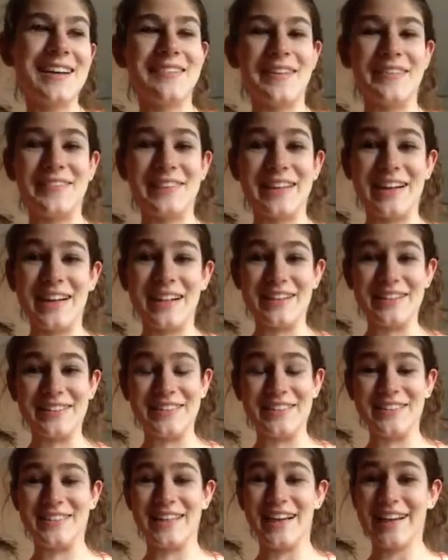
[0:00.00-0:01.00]
I'm having an
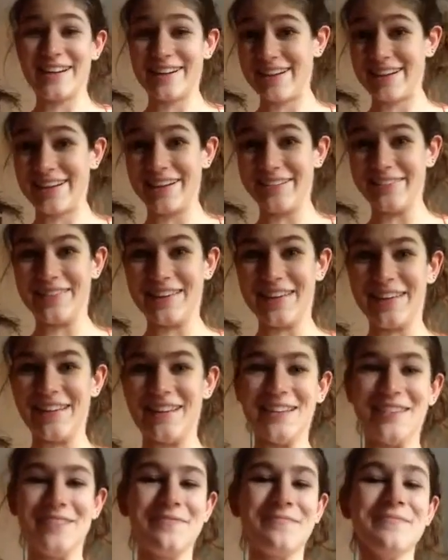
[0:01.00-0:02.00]
allergy attack right now, if you can't
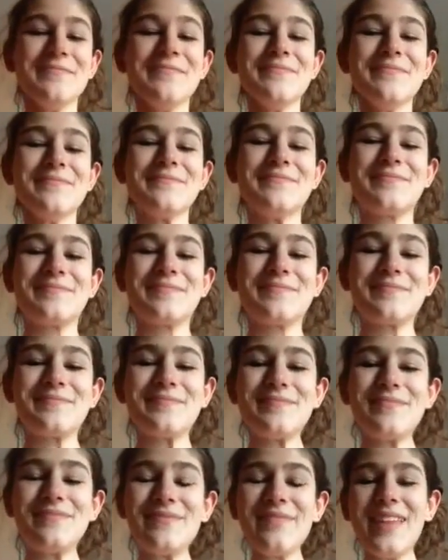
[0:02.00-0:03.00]
tell.
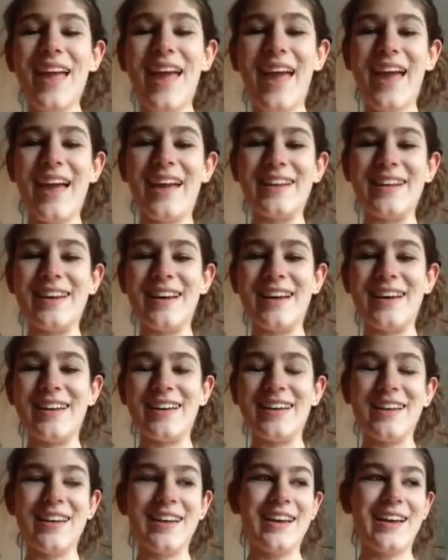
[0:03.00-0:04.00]
And uh,
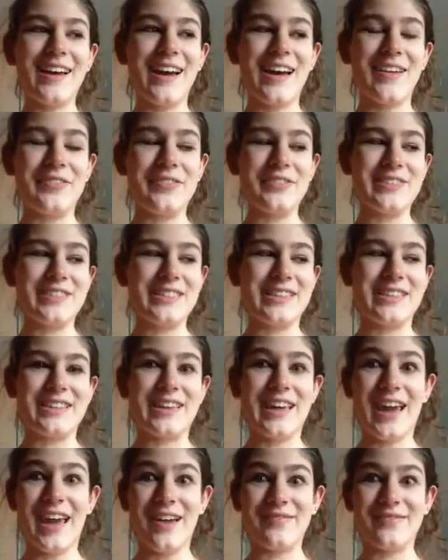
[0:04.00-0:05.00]
I'm using
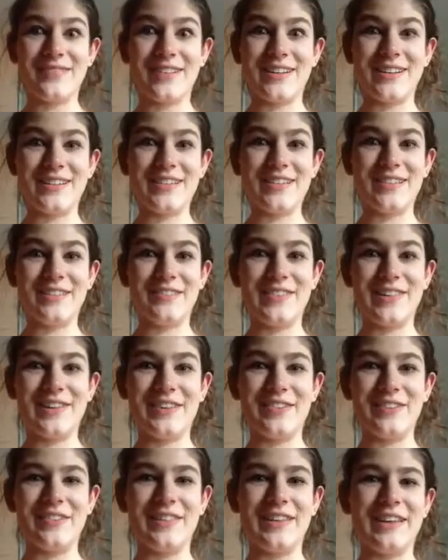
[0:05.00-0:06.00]
camera, the
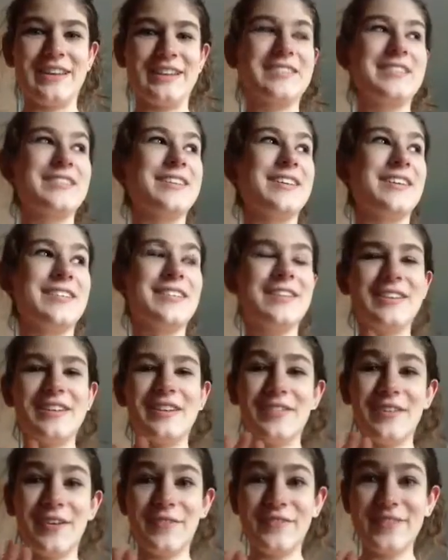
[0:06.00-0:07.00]
video thing, so
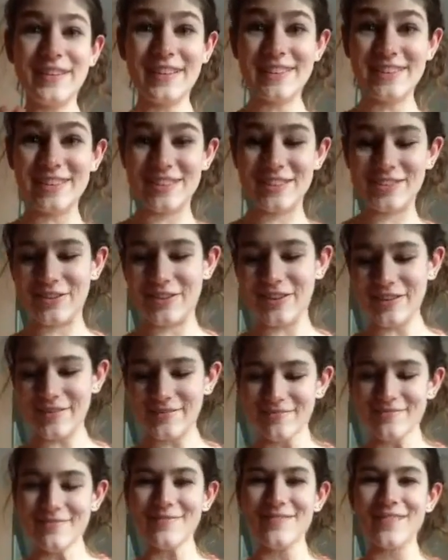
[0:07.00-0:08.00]
Hopefully this is short.
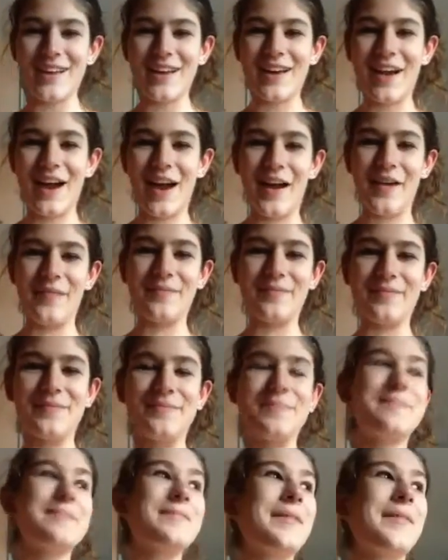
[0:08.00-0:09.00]
Um,
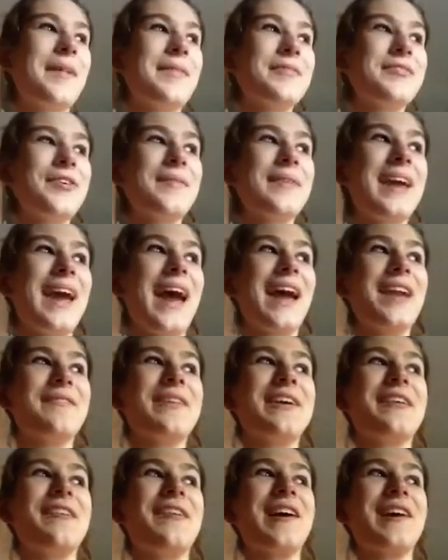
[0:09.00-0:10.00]
my mom told me how to
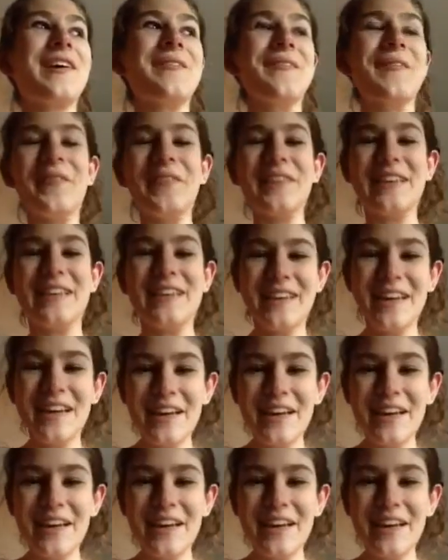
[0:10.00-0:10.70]
make guacamole,